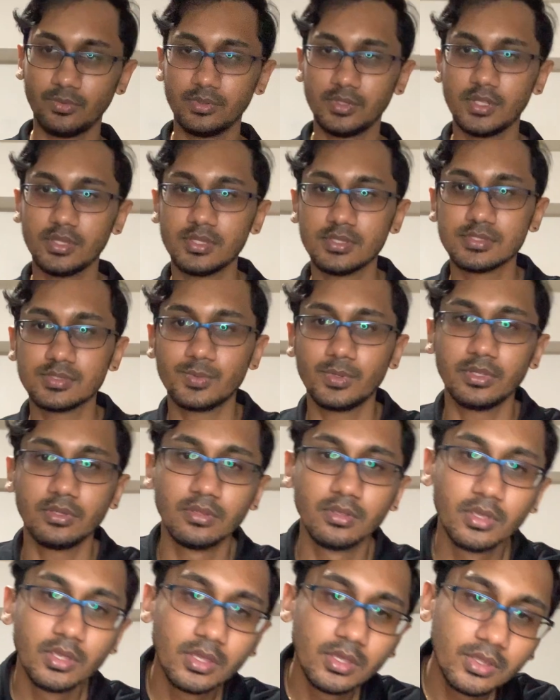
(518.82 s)
not this one.
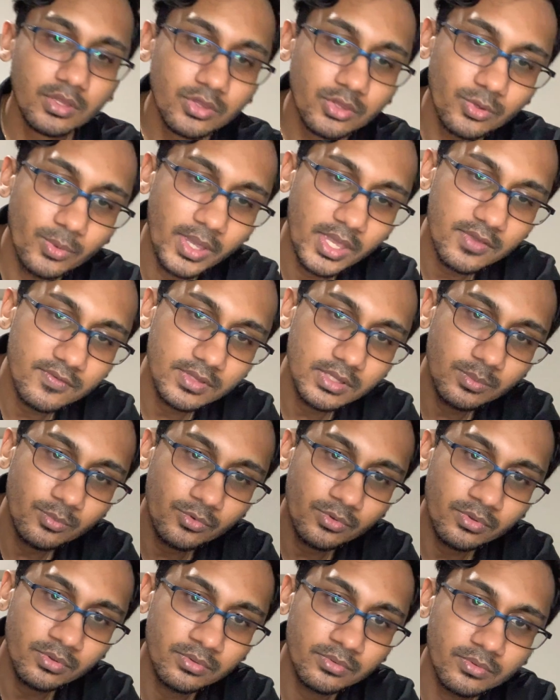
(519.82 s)
Do I have any
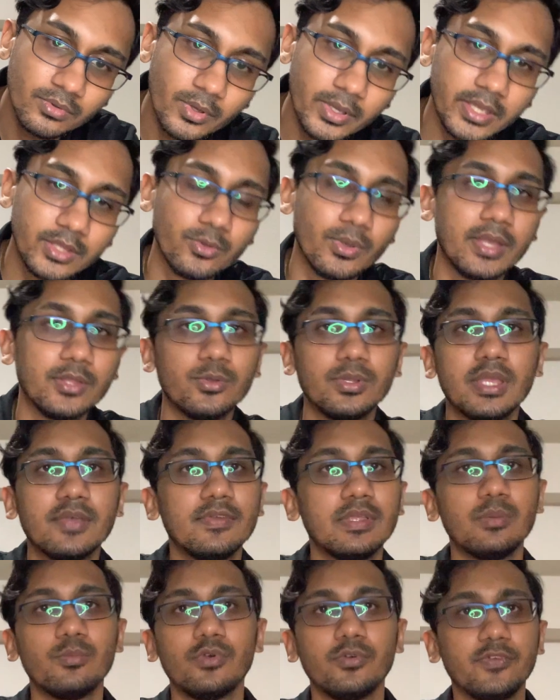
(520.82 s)
more? Okay, no, I don't have
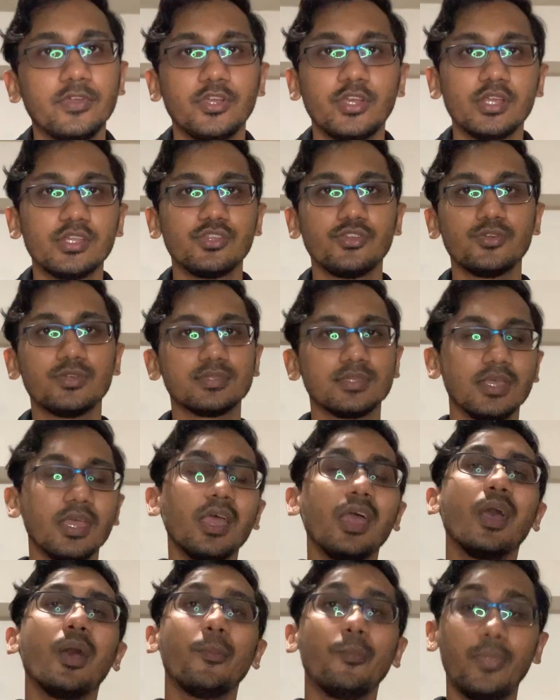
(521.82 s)
any more variegated roses.
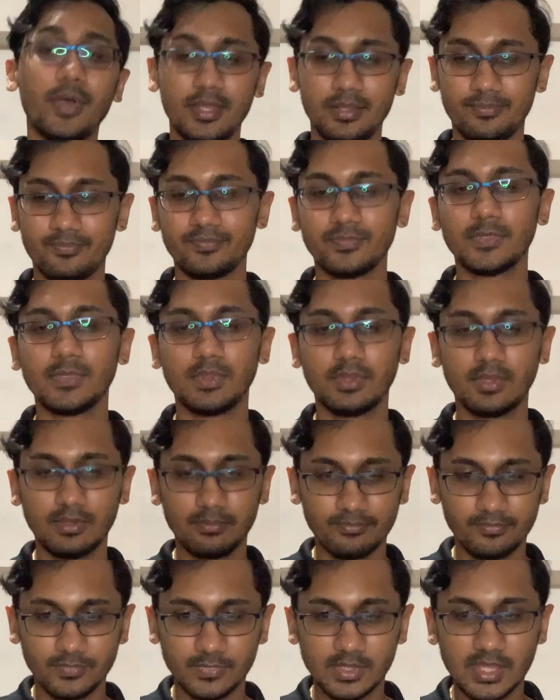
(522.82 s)
But
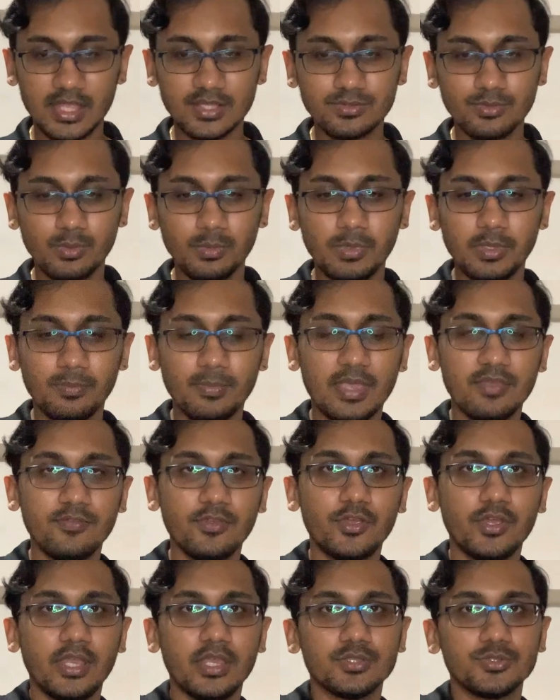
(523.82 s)
that's what I mean by
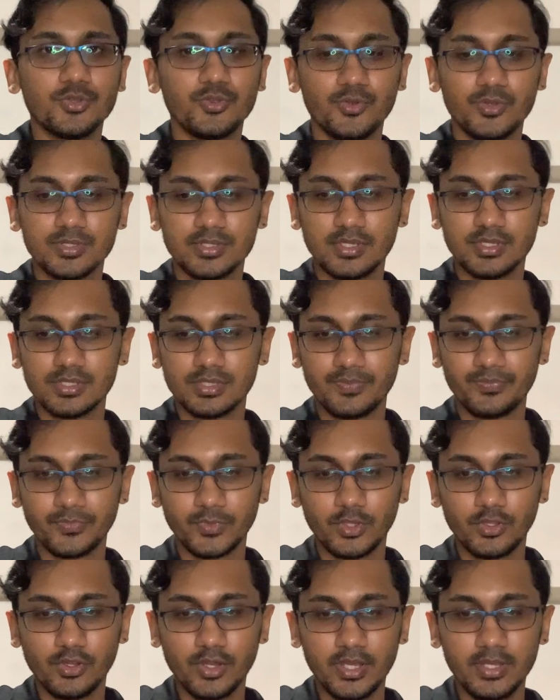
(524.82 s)
variegated roses,
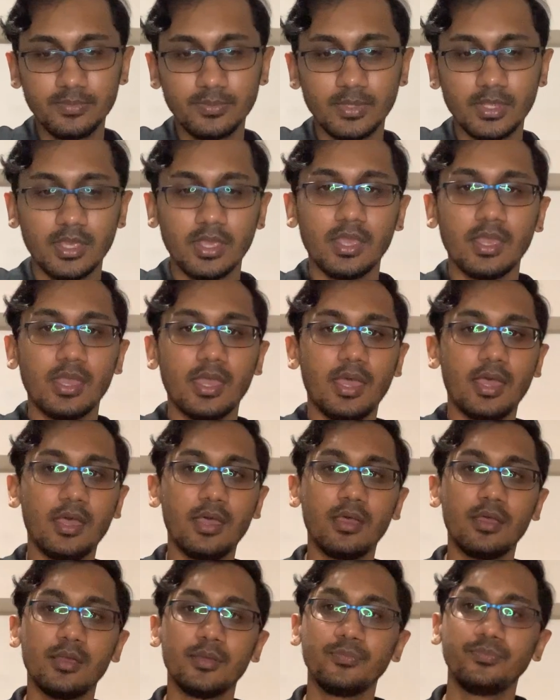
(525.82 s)
right?
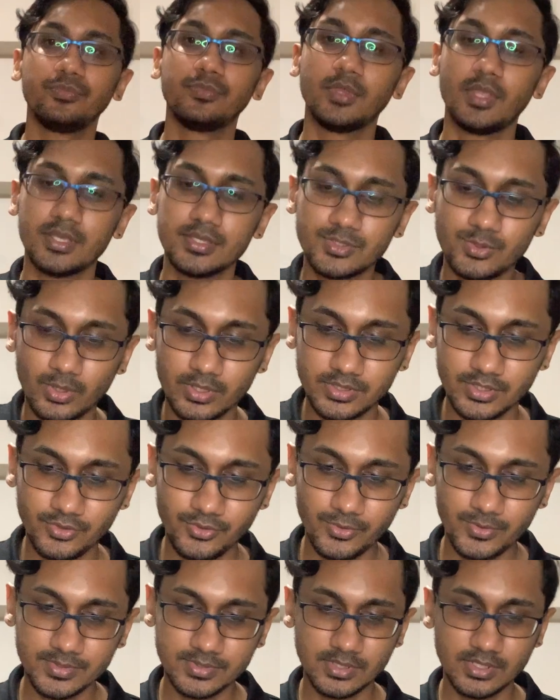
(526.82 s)
Um, assorted
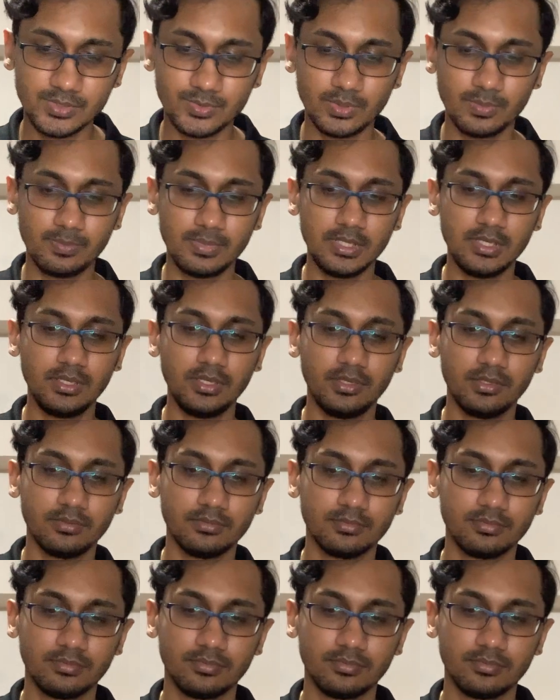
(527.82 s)
roses would be